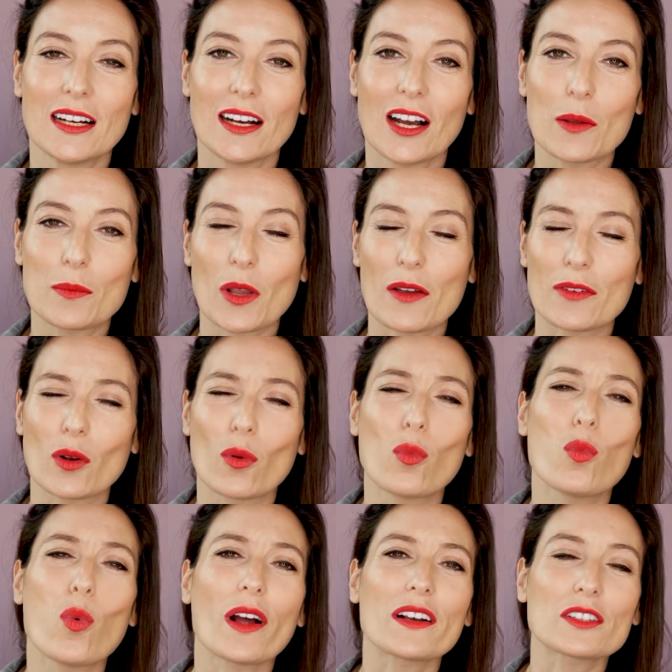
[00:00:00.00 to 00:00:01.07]
Hope you're having a
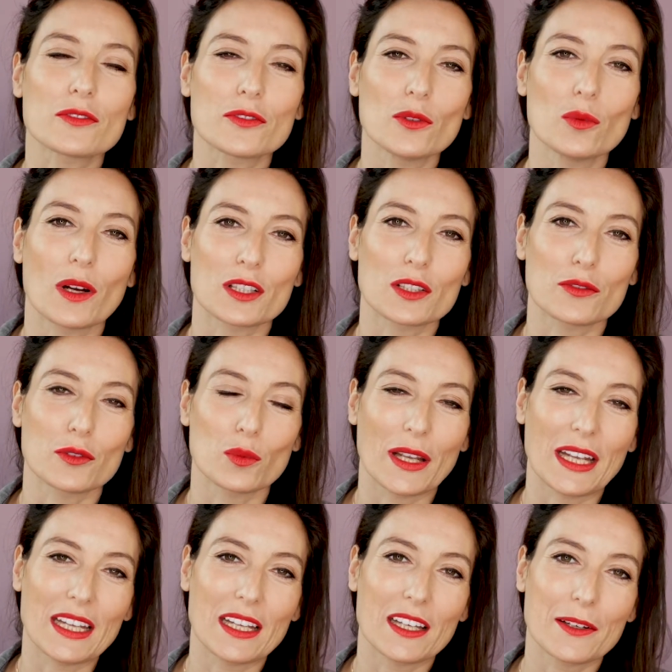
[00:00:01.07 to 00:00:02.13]
wonderful, wonderful
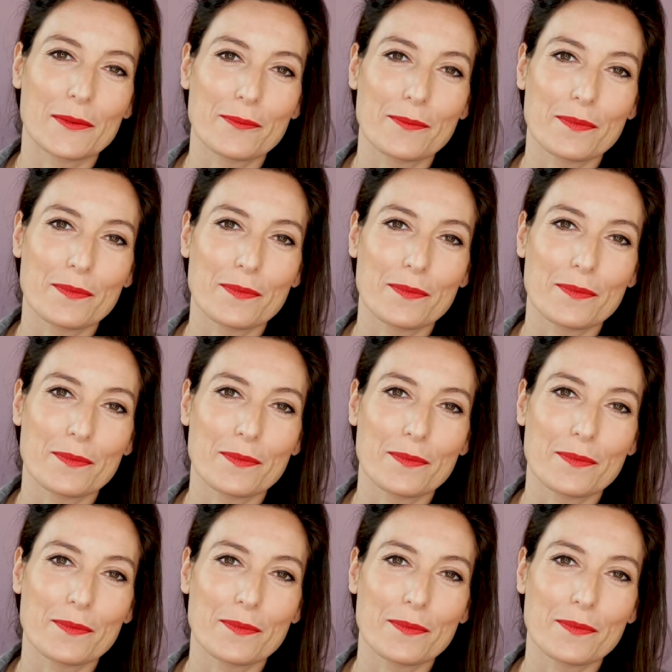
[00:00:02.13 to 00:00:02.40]
week.